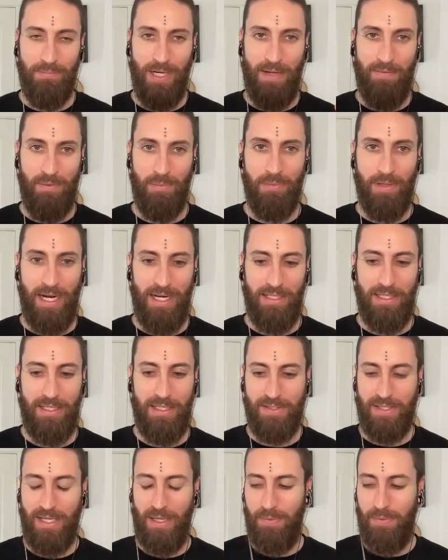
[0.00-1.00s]
private
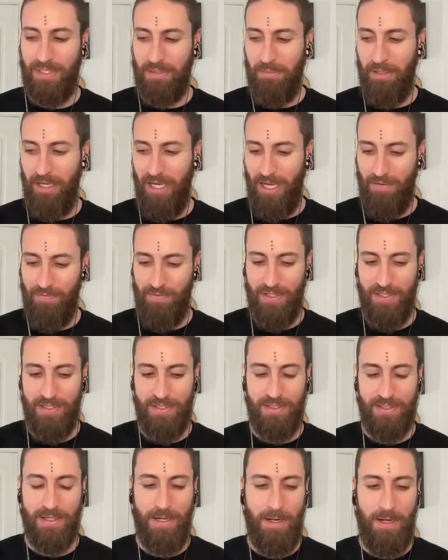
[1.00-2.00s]
practice, I was in my
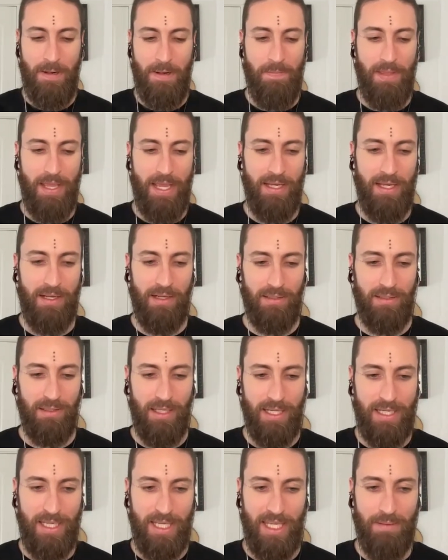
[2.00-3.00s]
office and a
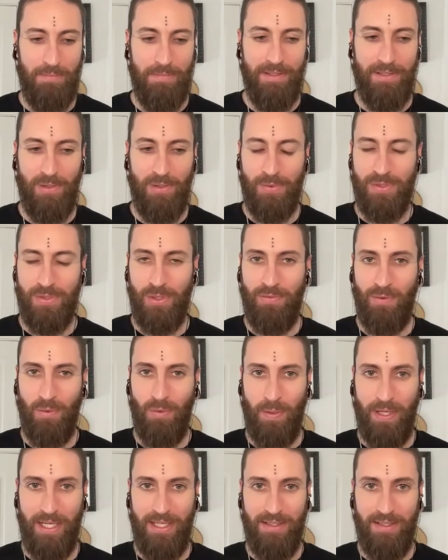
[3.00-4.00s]
client came in who was
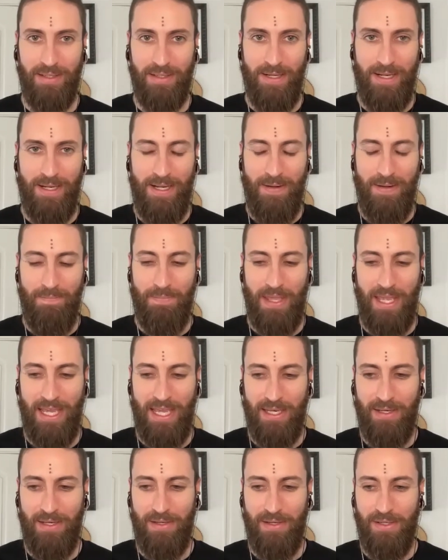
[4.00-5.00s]
overweight.
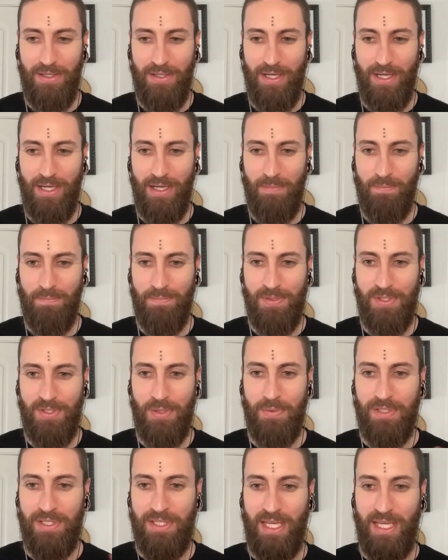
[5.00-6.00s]
And she
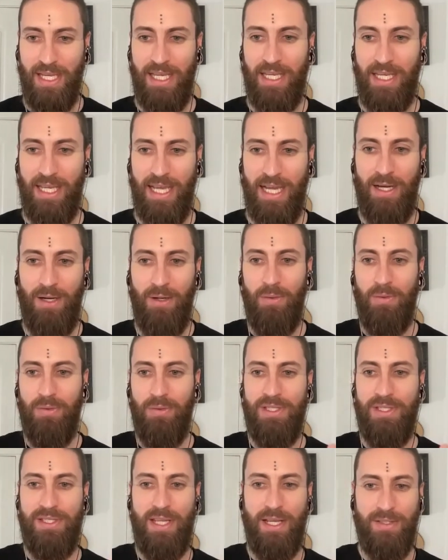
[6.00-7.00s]
was saying how
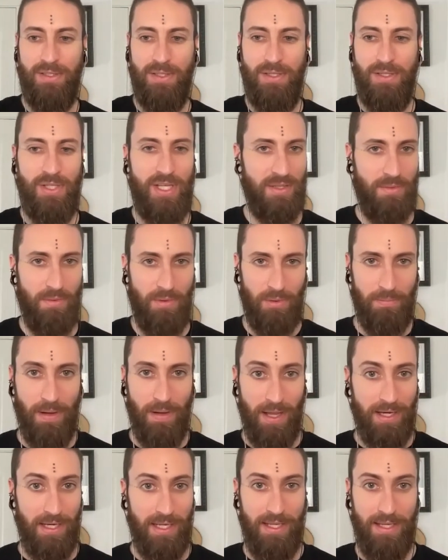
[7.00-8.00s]
disgusted she is with her
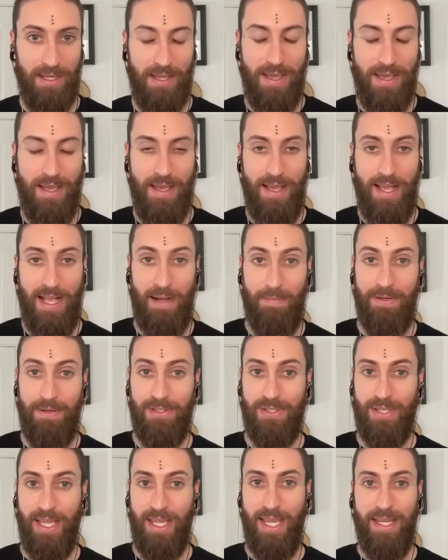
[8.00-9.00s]
body, how
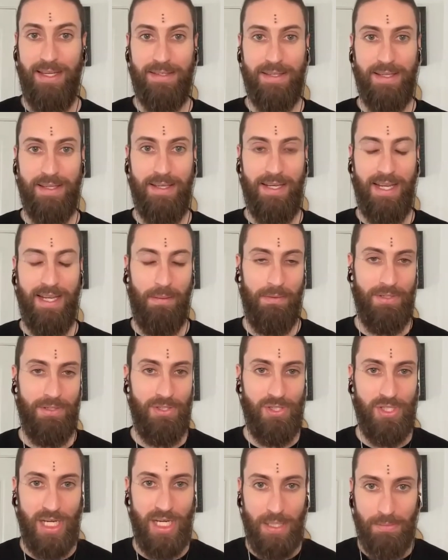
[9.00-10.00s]
much she hates it, how much
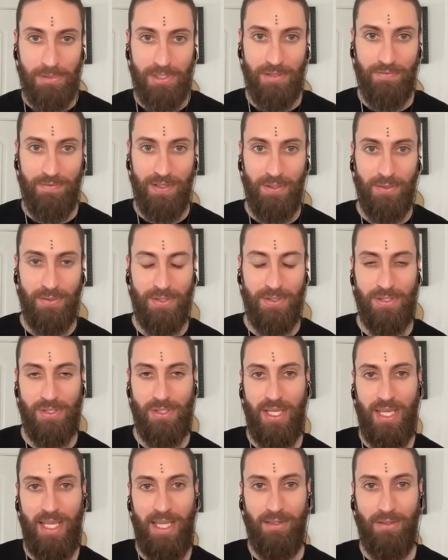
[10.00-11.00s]
shame she feels that
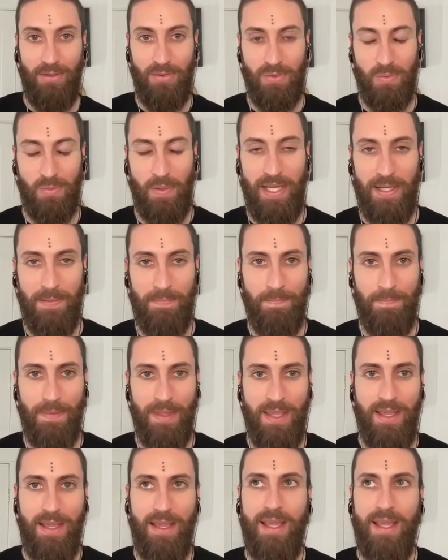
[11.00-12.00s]
she can't lose weight.
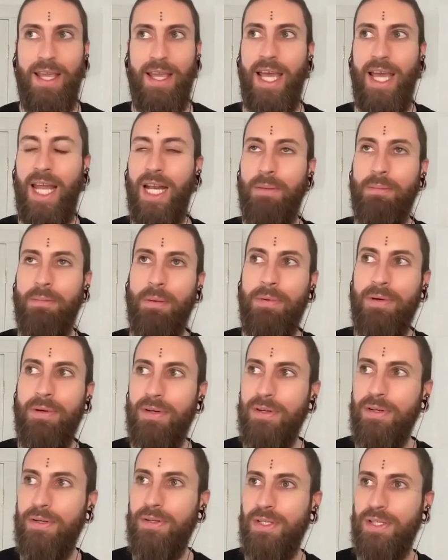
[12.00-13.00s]
And I
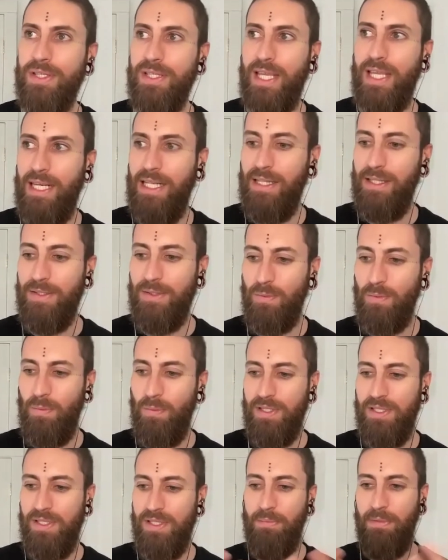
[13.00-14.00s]
remember just getting this
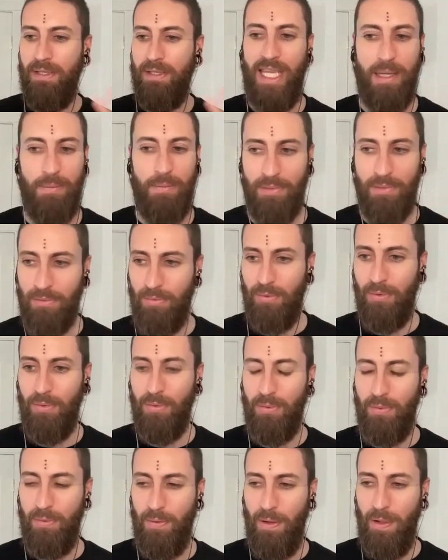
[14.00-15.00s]
wisdom that came
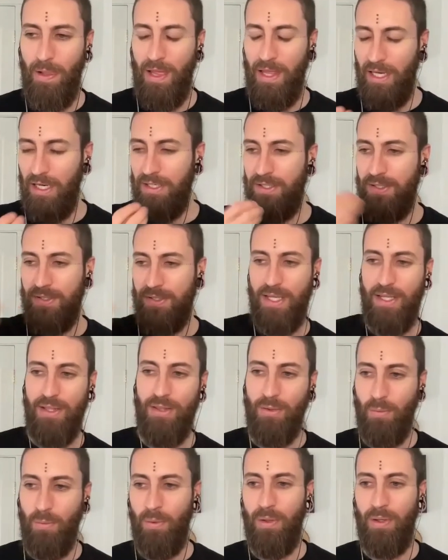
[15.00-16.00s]
through. And I just said
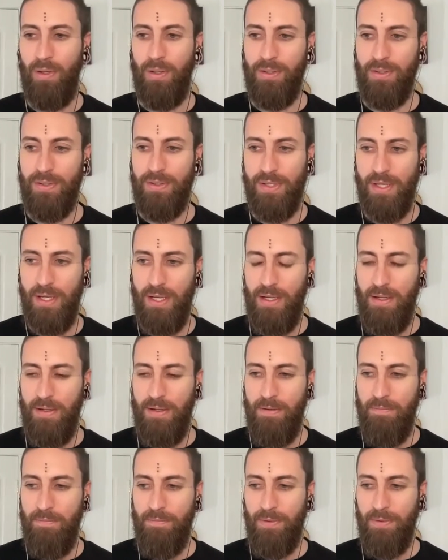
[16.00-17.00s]
the words,
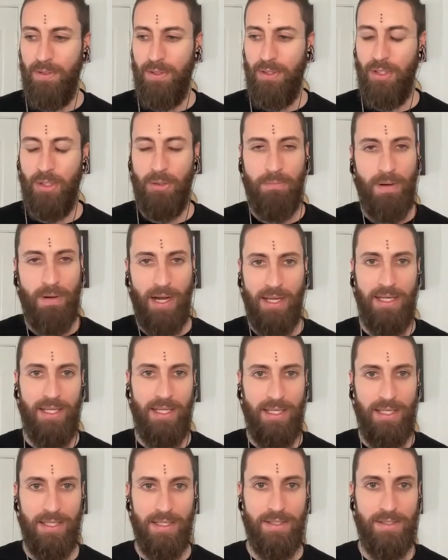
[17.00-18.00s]
your
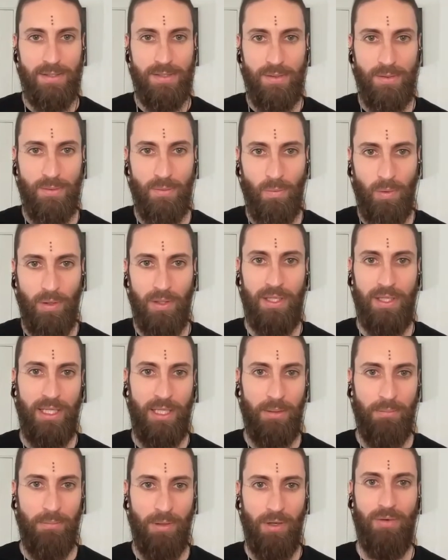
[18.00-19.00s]
body is
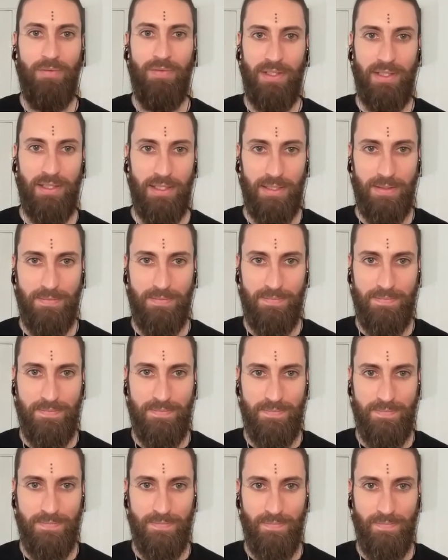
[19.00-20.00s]
working perfectly.
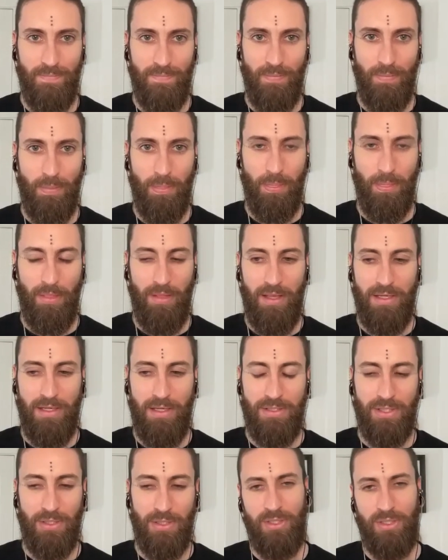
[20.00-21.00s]
And
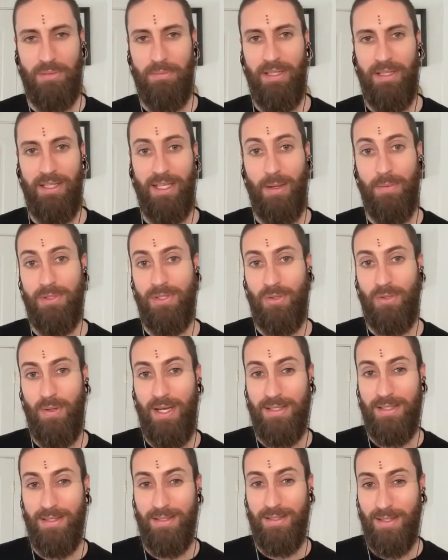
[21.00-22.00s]
she looked at me like I was
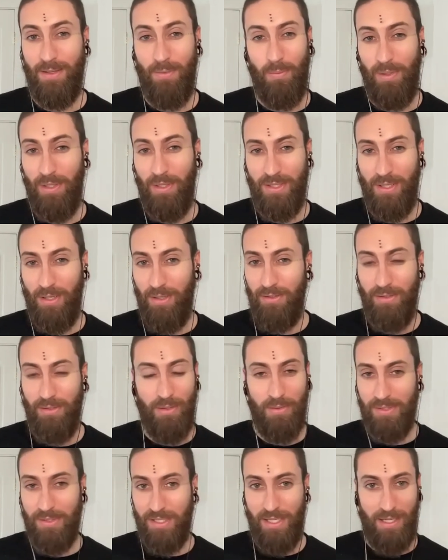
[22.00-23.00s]
crazy and said, what are you talking?
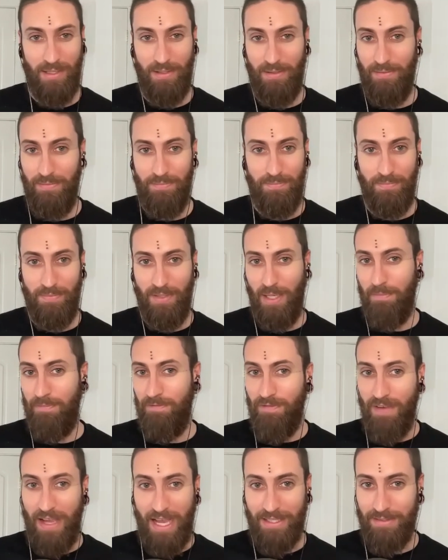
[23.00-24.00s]
No, it's not. I'm
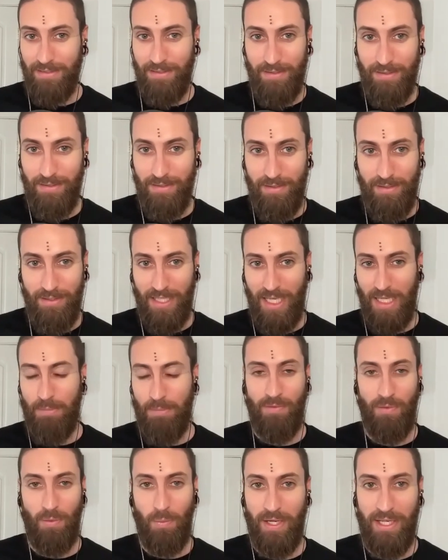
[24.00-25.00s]
fat. I'm
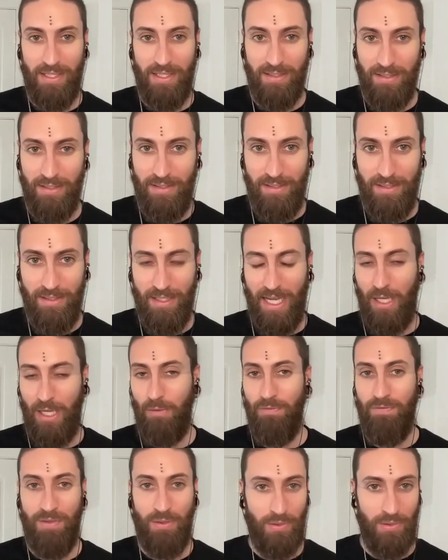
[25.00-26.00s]
overweight. I
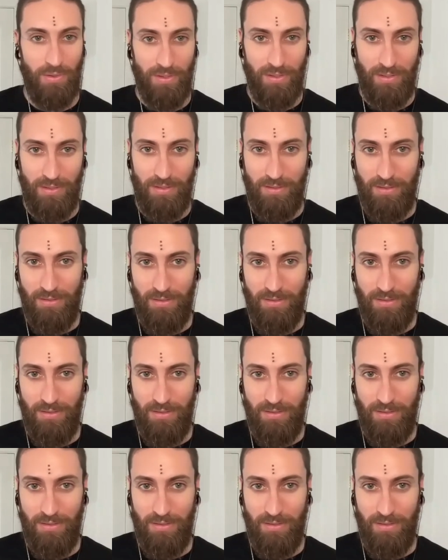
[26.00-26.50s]
don't feel good.